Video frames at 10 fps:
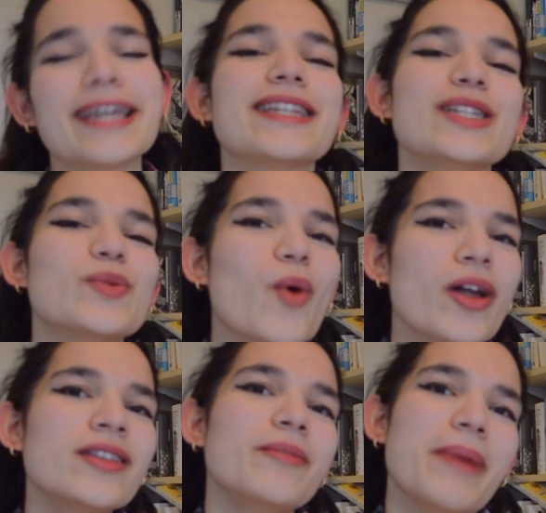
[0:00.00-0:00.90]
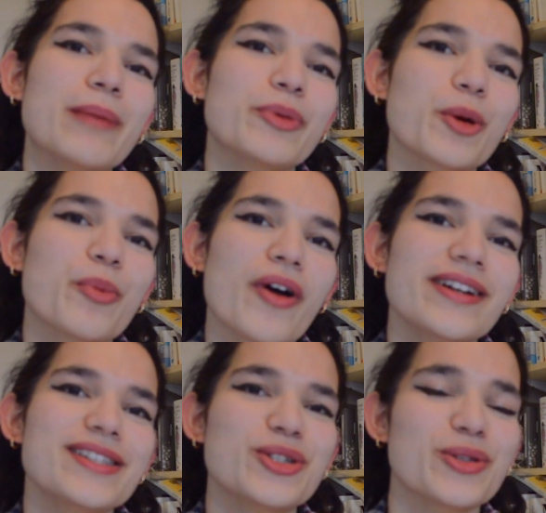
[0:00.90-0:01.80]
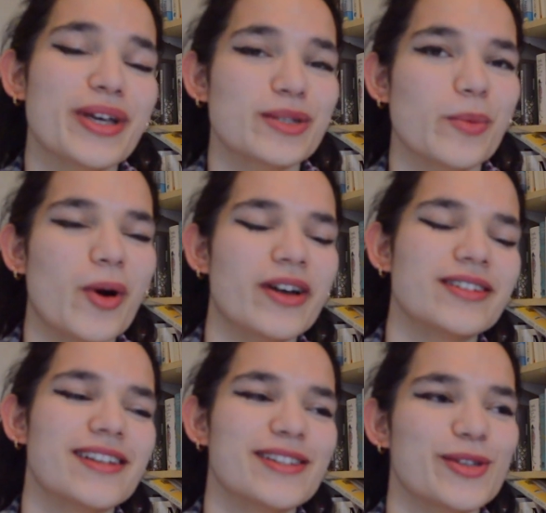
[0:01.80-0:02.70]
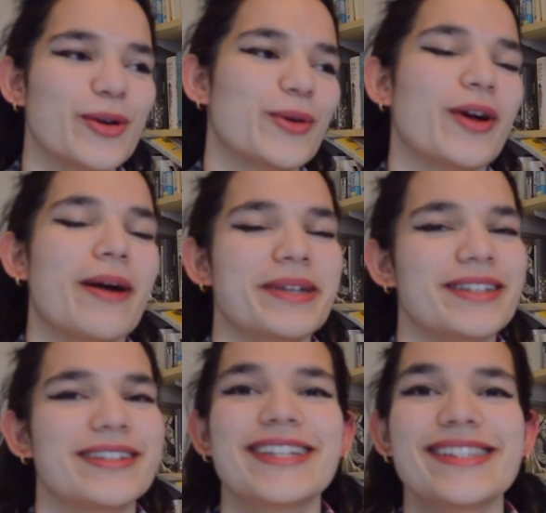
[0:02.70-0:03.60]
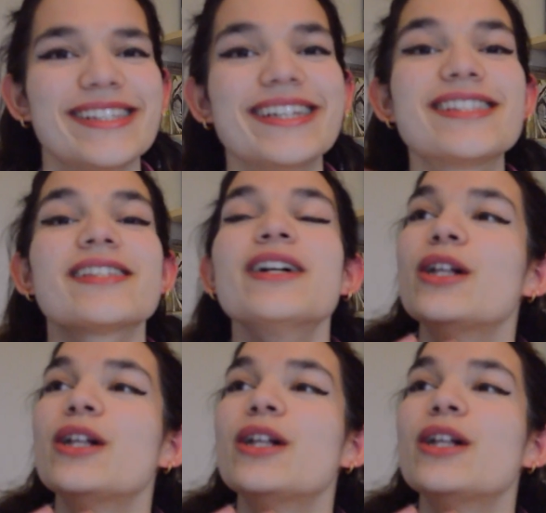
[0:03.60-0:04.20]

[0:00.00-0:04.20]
this won the Man Booker Prize in 2001, so I mean it's